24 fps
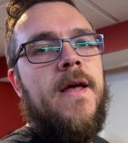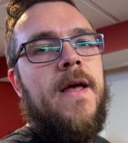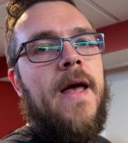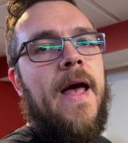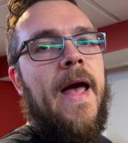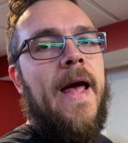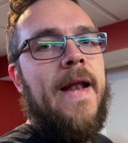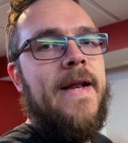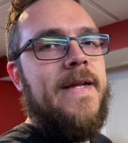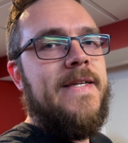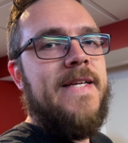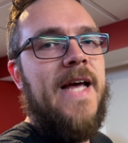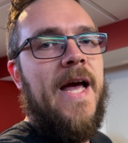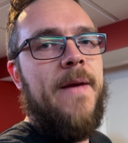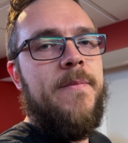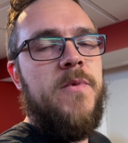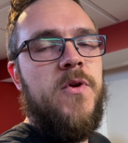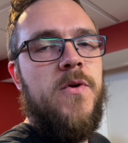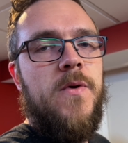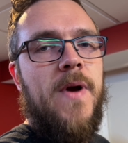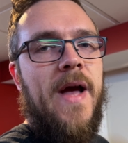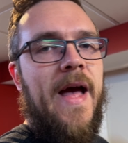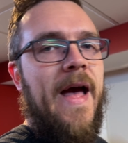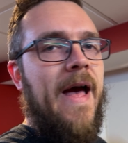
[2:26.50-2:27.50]
Anytime
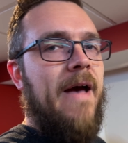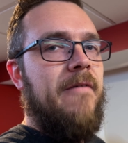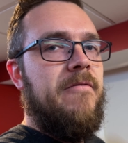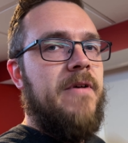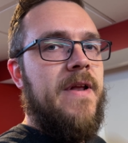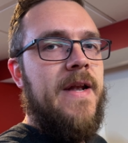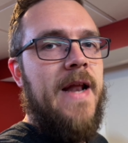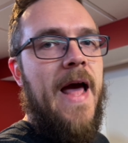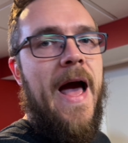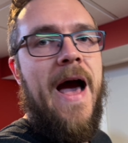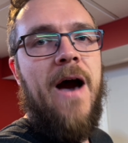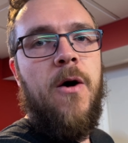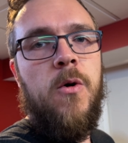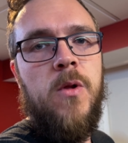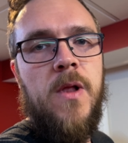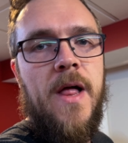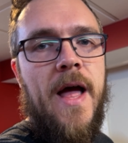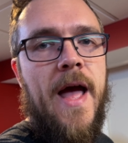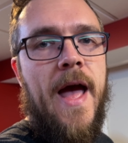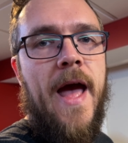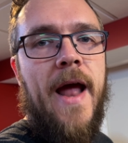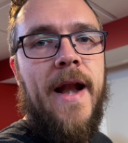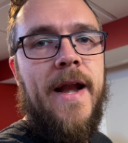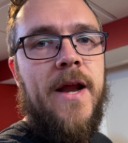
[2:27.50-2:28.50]
you have an
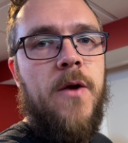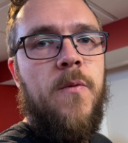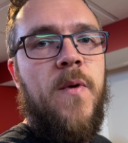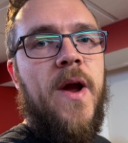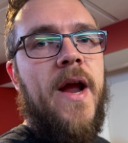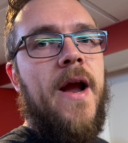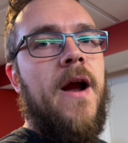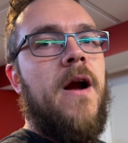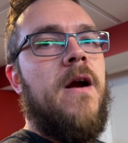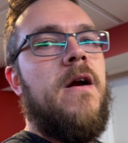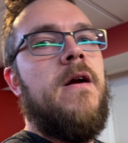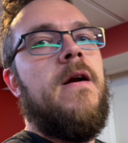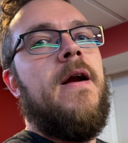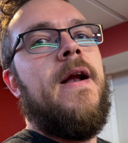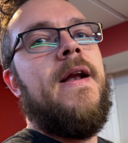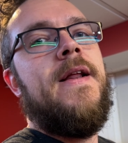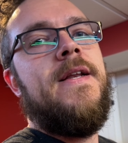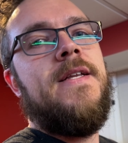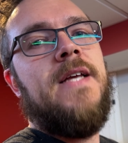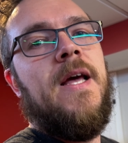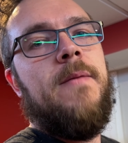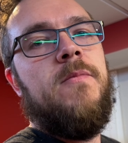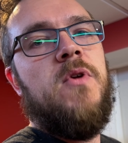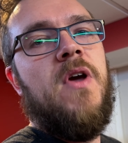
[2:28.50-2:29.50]
outlet anywhere,
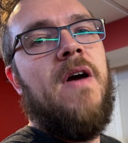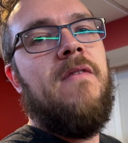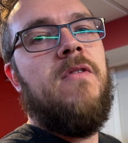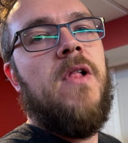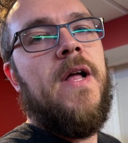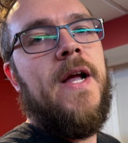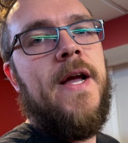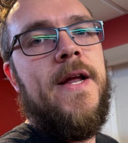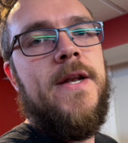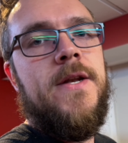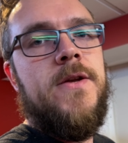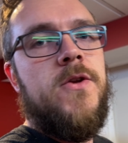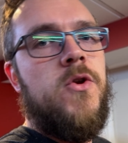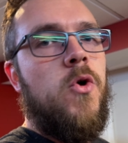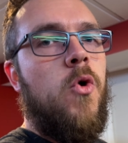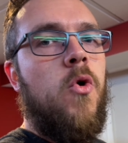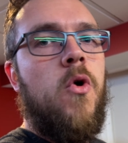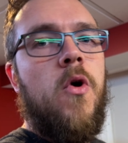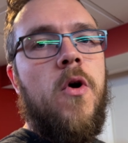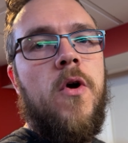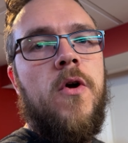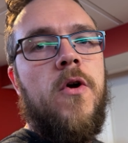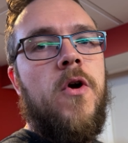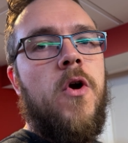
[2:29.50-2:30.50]
anytime you have like a
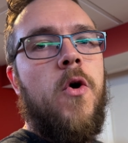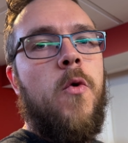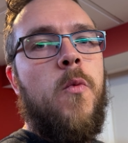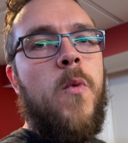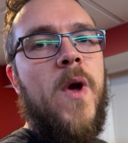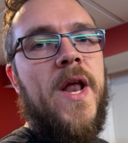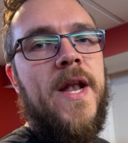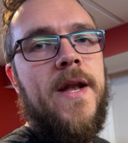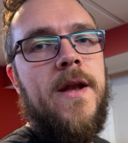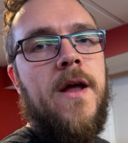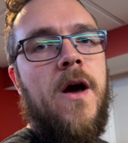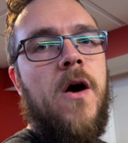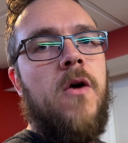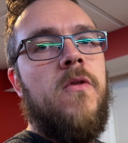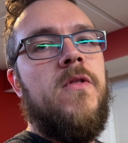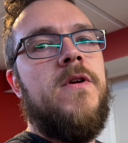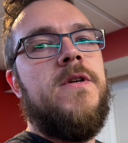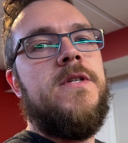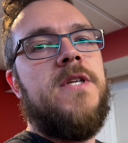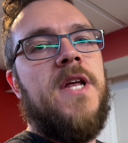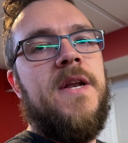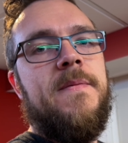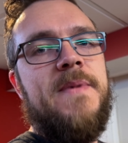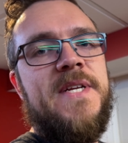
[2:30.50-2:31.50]
door or a window,
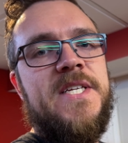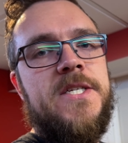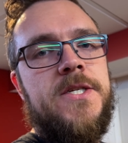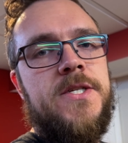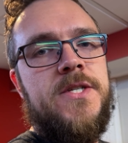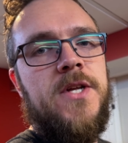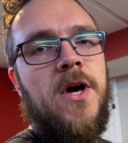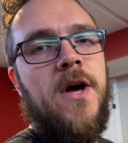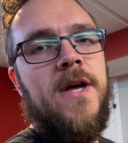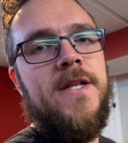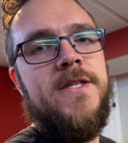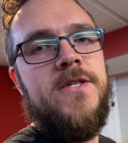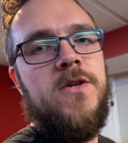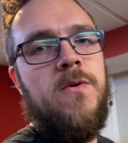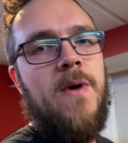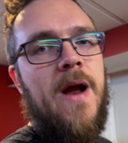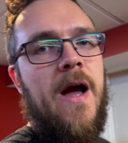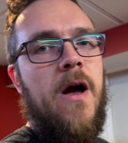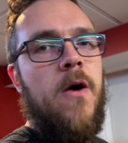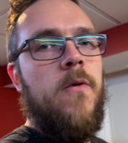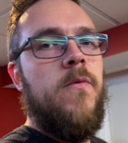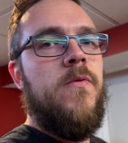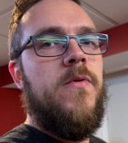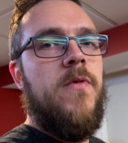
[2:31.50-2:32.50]
there's gonna be studs
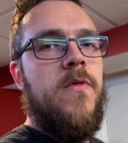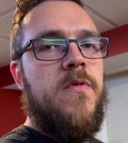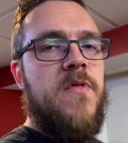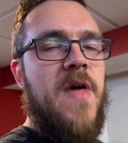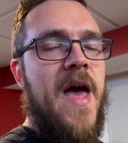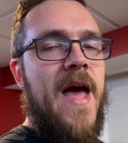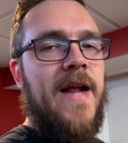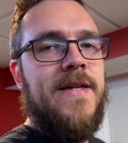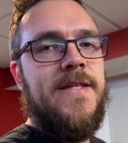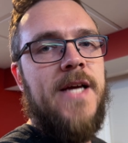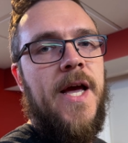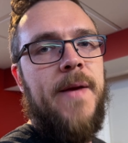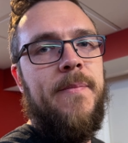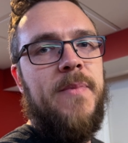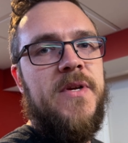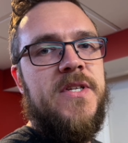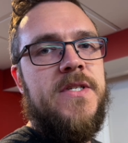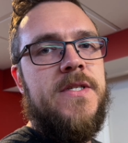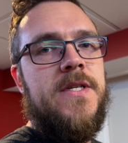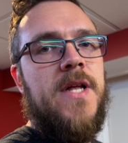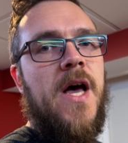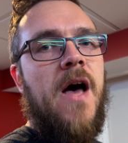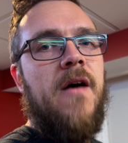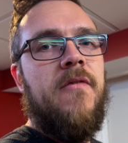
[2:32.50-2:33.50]
around that type of
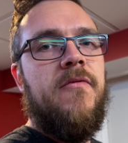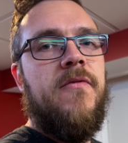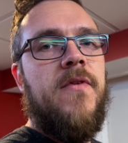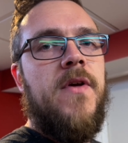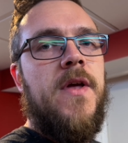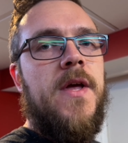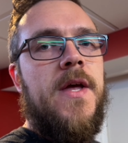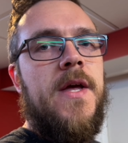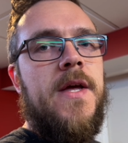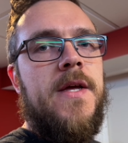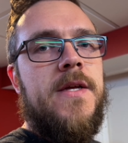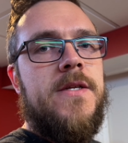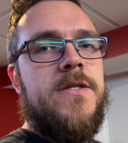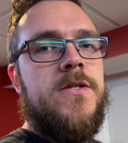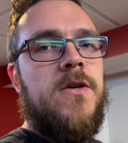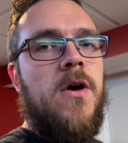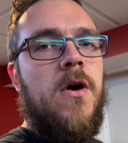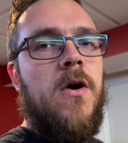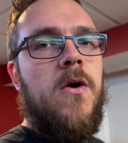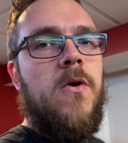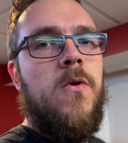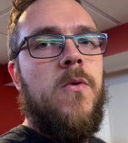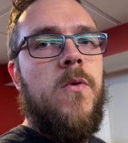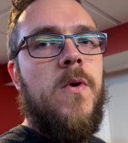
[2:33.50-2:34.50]
stuff.
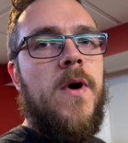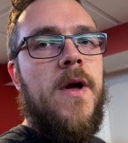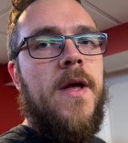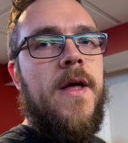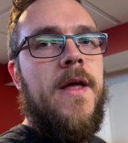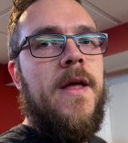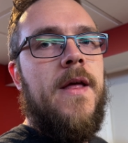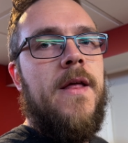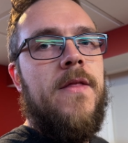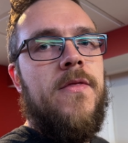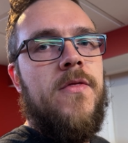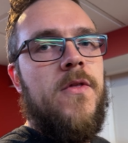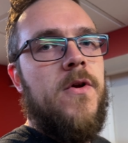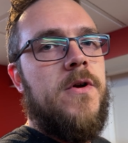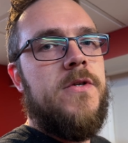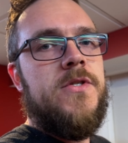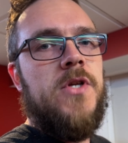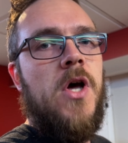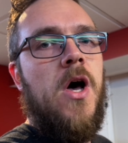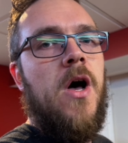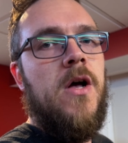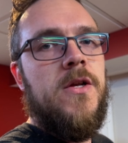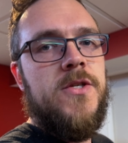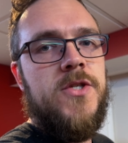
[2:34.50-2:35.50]
So there's
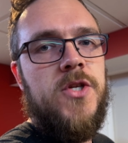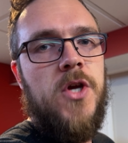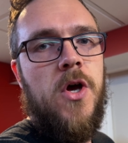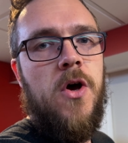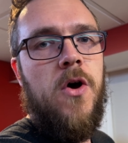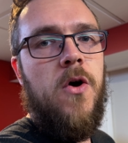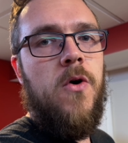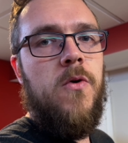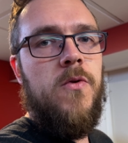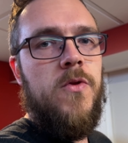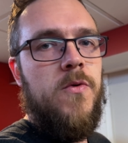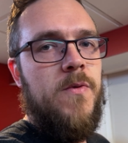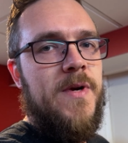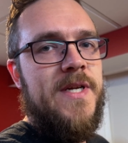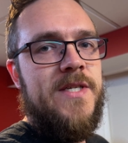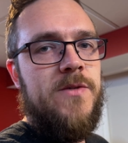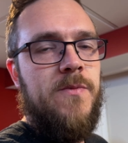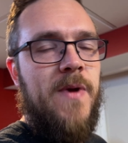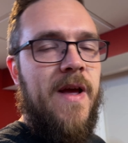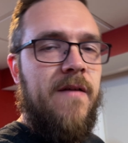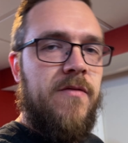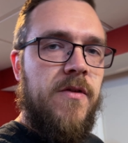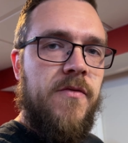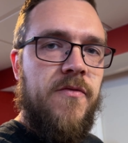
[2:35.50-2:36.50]
also, the reason
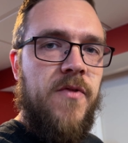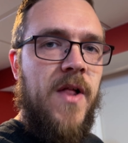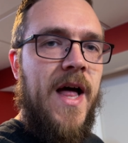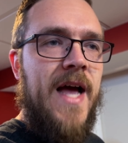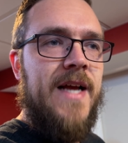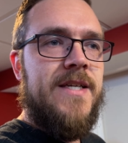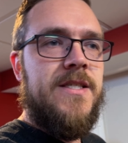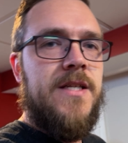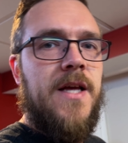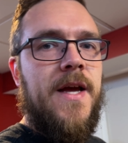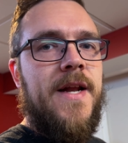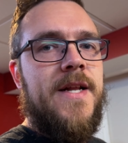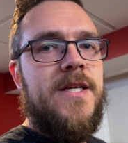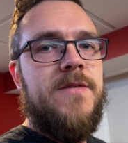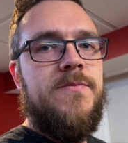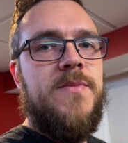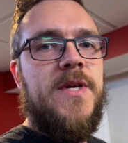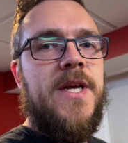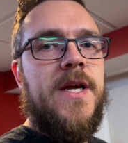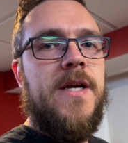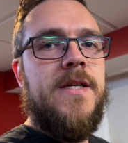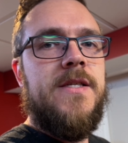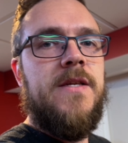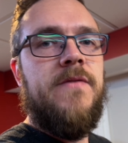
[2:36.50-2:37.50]
we have the flashlight is
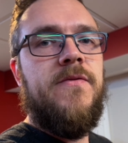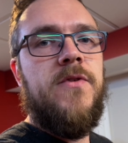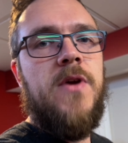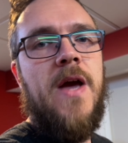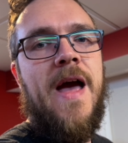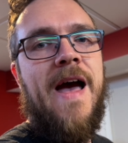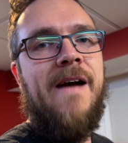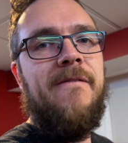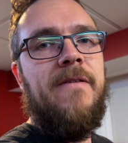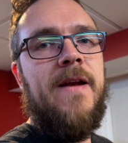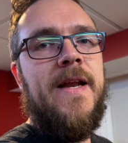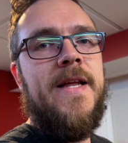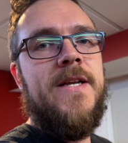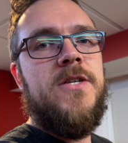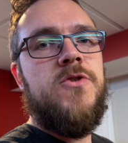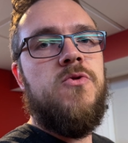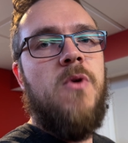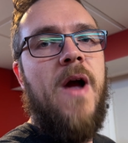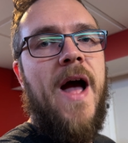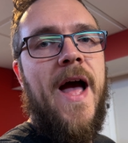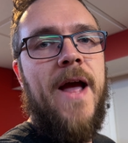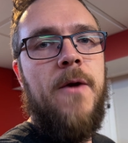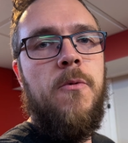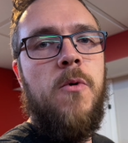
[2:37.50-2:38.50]
because if you have any
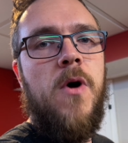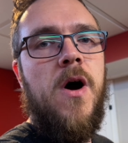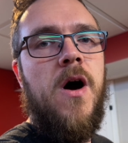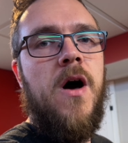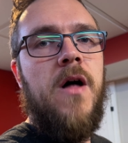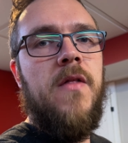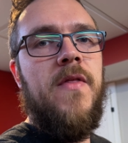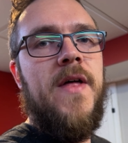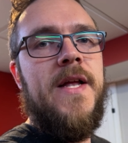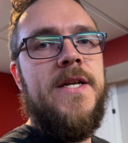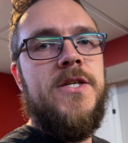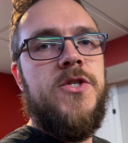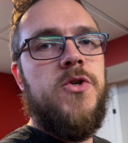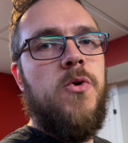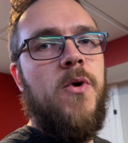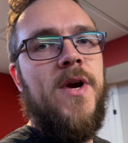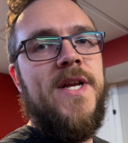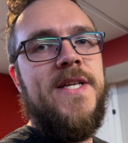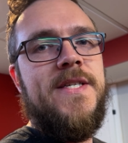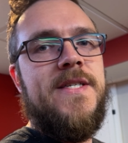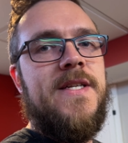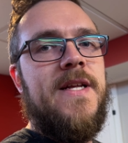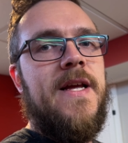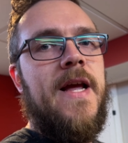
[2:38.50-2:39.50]
drywall that
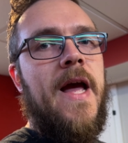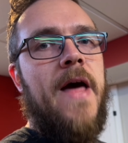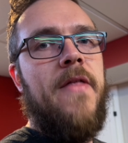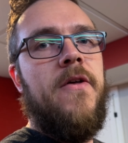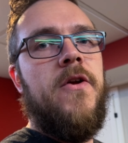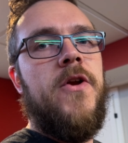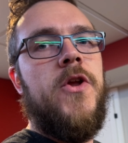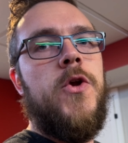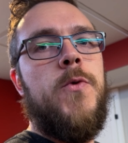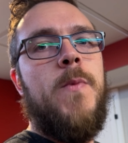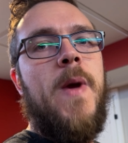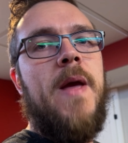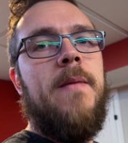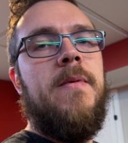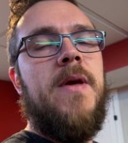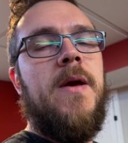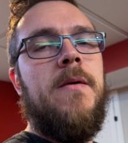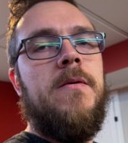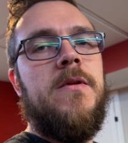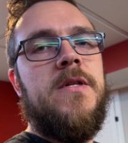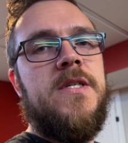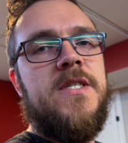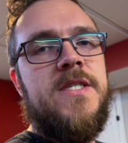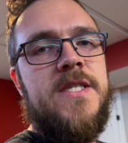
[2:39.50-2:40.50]
joins together, you may be
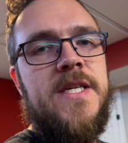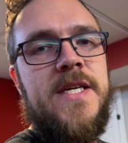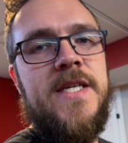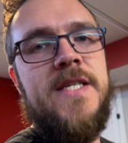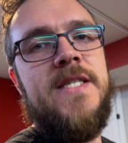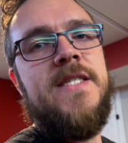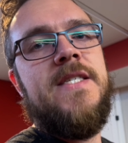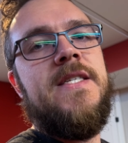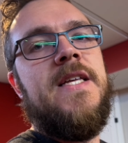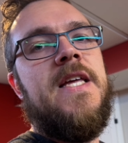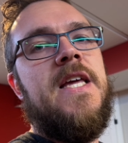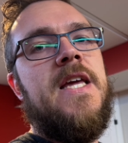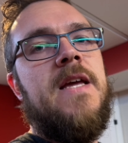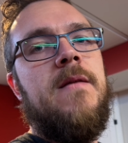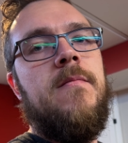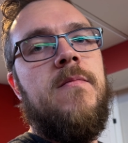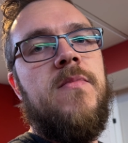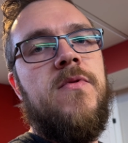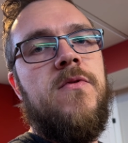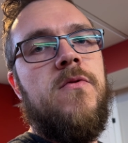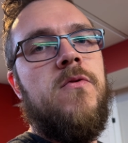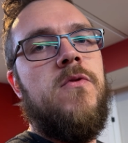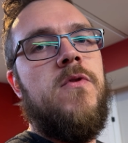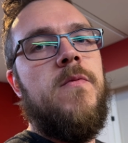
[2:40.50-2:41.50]
able to see a seam
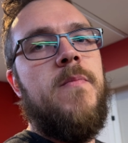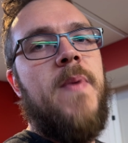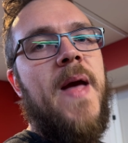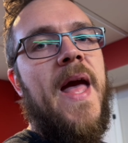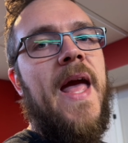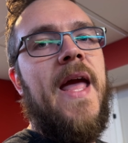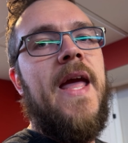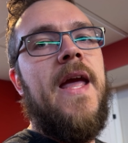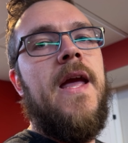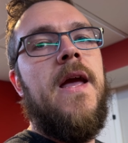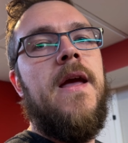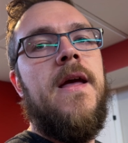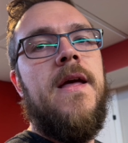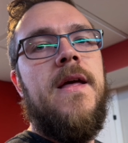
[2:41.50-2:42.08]
through the paint,